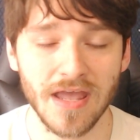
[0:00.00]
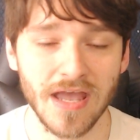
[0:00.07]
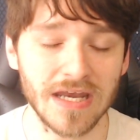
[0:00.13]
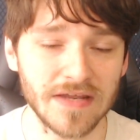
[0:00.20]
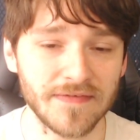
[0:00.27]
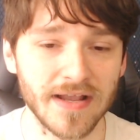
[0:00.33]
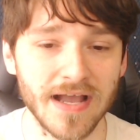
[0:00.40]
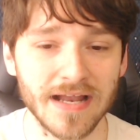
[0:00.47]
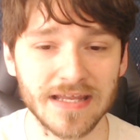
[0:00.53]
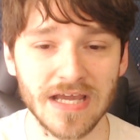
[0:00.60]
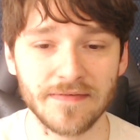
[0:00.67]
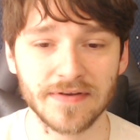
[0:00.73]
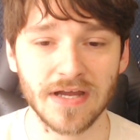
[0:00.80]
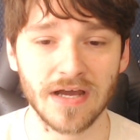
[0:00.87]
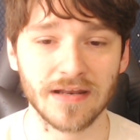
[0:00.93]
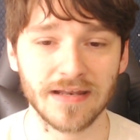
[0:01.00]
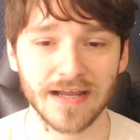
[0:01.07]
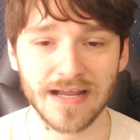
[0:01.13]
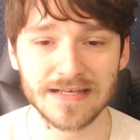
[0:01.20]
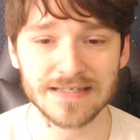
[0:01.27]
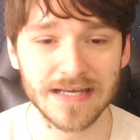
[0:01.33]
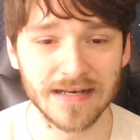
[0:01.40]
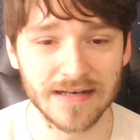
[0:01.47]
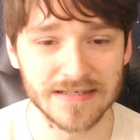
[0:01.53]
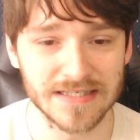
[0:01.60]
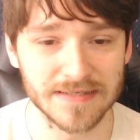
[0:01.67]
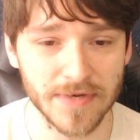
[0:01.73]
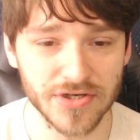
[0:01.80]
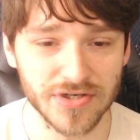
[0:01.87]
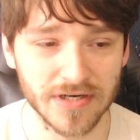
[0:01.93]
and even got Kevin Holland, like I said, in a
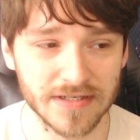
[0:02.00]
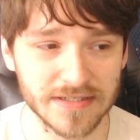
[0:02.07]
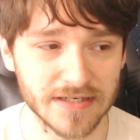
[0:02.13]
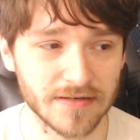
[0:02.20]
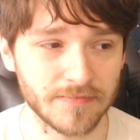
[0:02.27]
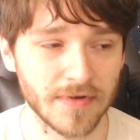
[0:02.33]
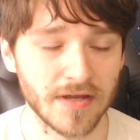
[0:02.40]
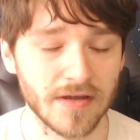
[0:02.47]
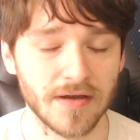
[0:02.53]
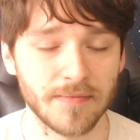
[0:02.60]
submission attempt.